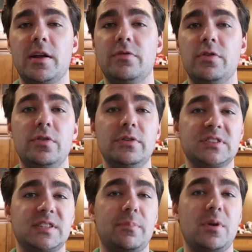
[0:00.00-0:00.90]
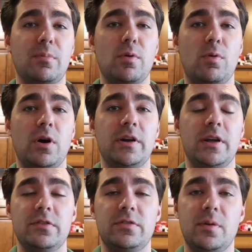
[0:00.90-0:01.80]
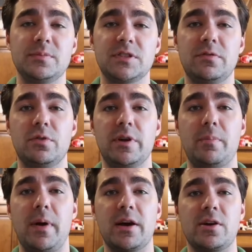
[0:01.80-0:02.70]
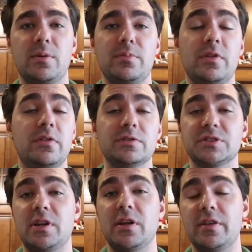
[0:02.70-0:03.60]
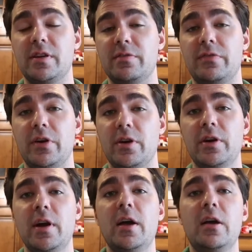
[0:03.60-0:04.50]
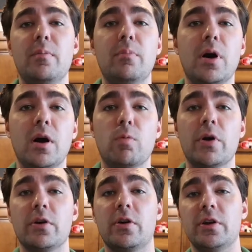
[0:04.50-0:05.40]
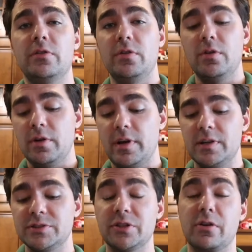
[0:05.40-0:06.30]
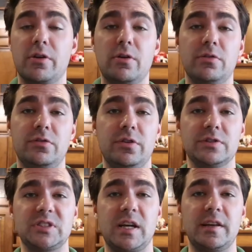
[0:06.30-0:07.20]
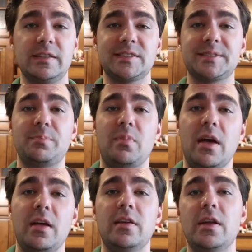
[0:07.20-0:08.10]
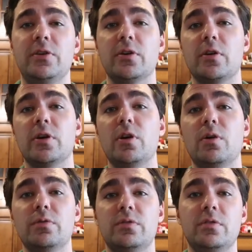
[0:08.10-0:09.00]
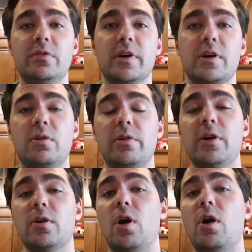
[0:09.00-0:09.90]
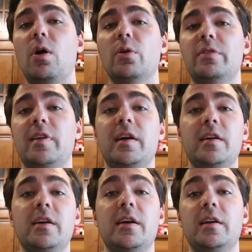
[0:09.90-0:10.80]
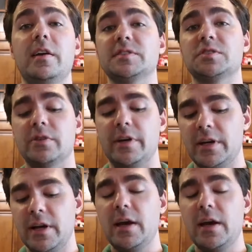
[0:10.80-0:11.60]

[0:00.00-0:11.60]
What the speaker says: if you do step number one in terms of doing a backup, then there's nothing to fear. But what you're going to do is you're going to go to your settings, and then you're going to go to the clear all data and history.